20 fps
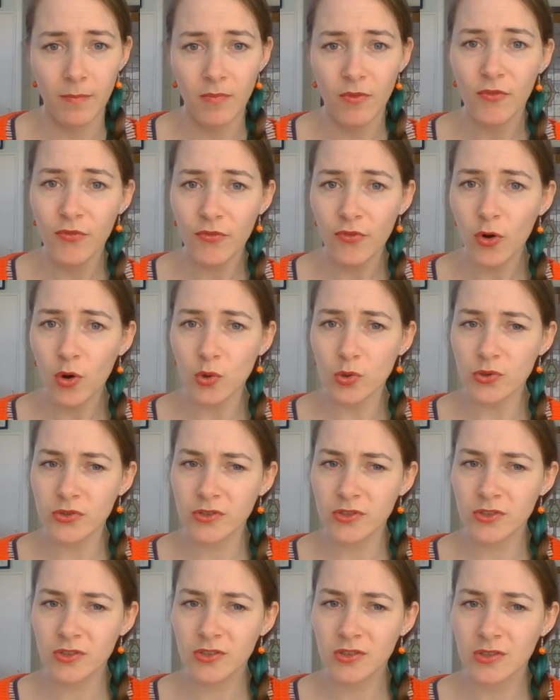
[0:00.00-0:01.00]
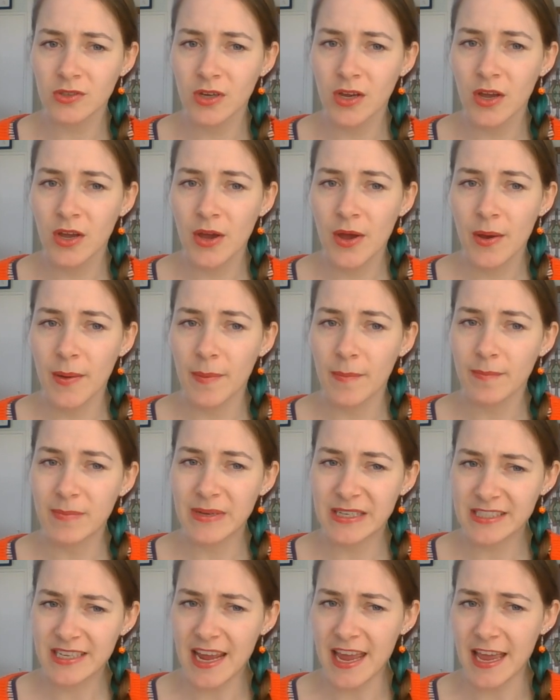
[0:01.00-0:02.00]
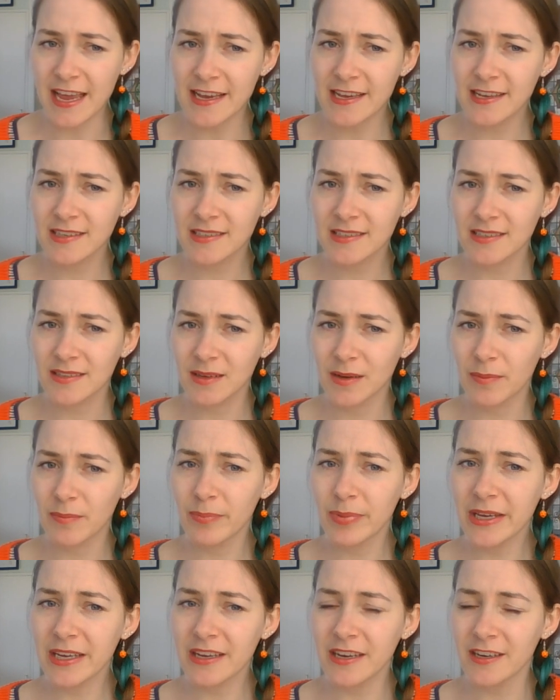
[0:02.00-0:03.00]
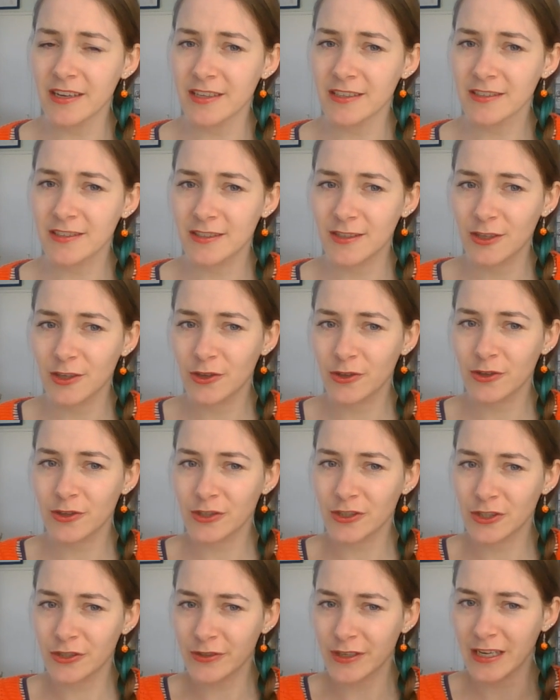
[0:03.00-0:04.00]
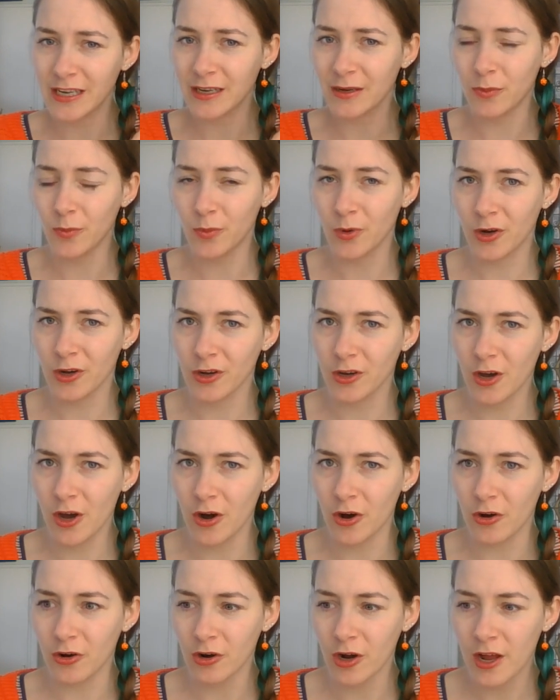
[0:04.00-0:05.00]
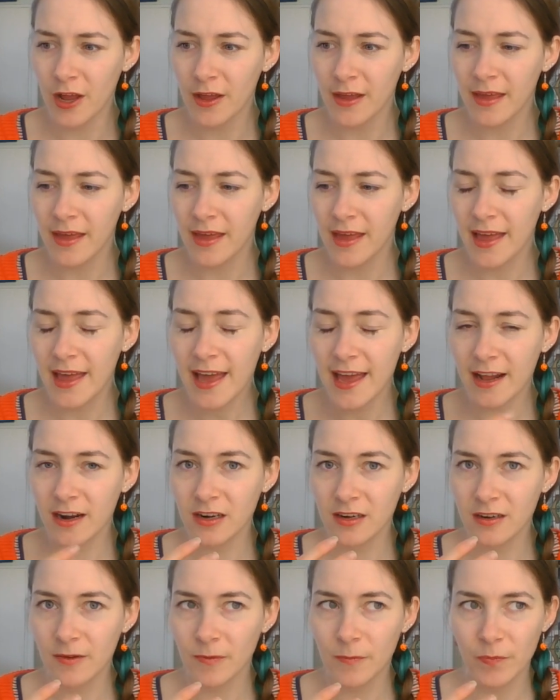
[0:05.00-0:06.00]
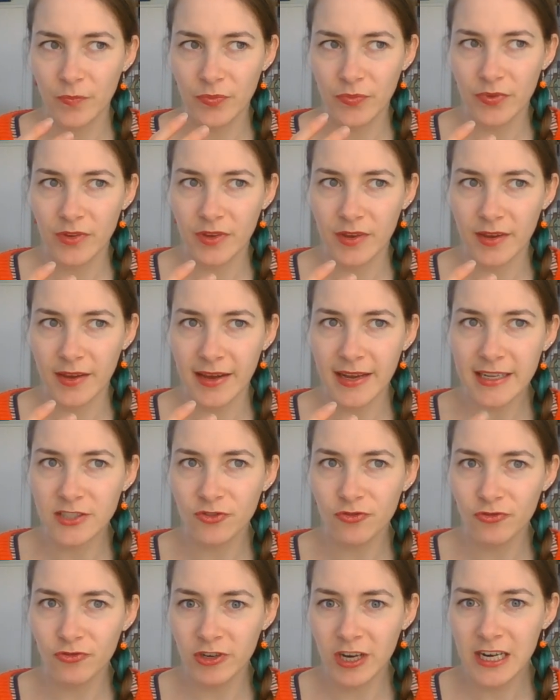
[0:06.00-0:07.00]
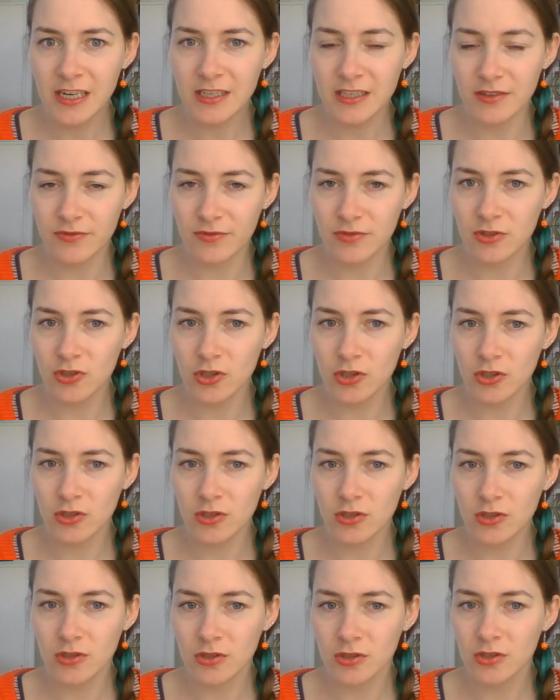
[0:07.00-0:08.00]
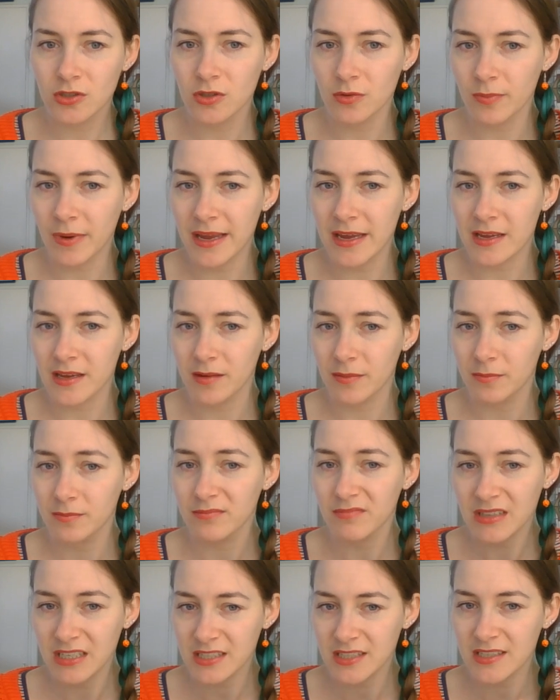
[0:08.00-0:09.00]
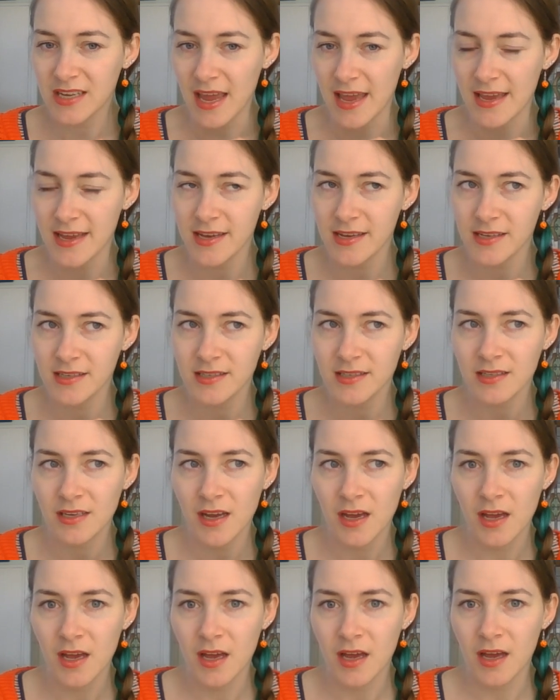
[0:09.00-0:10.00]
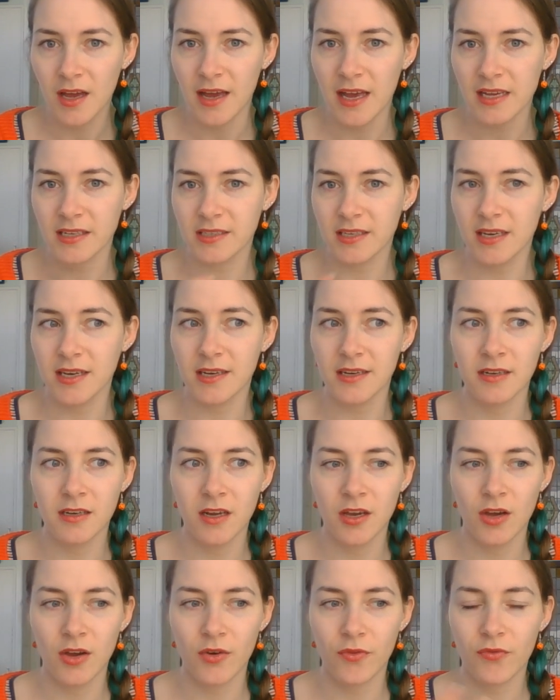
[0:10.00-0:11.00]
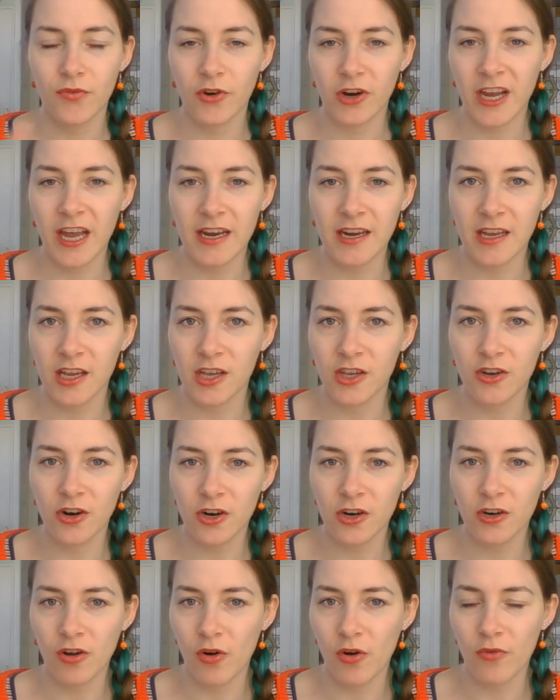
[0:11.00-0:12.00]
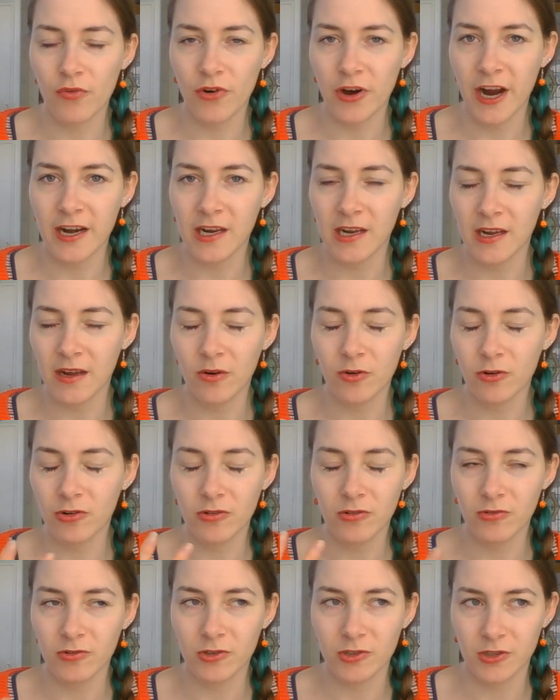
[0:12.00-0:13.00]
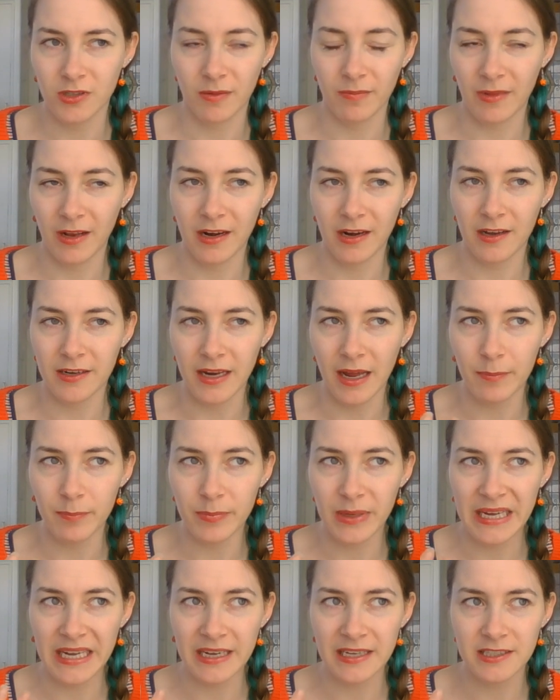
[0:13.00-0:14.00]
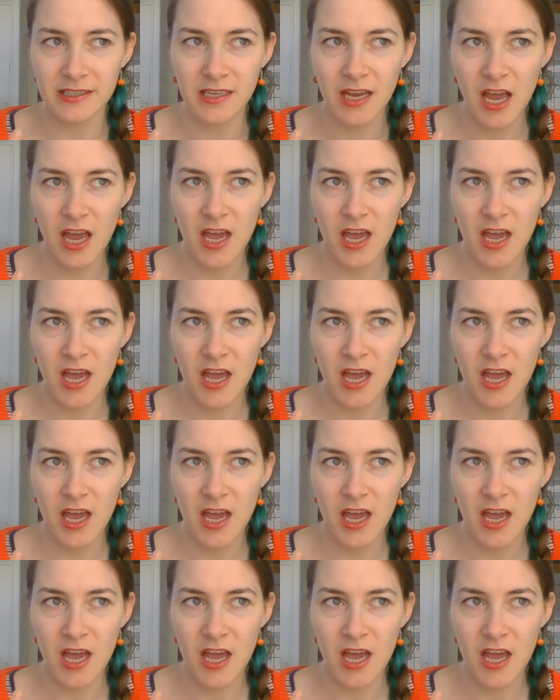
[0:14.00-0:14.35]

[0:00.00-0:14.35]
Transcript: folds, mistakes, because you're doing it in one go. And it's really difficult to make mistakes, as in forgetting a yarn over or something like that, because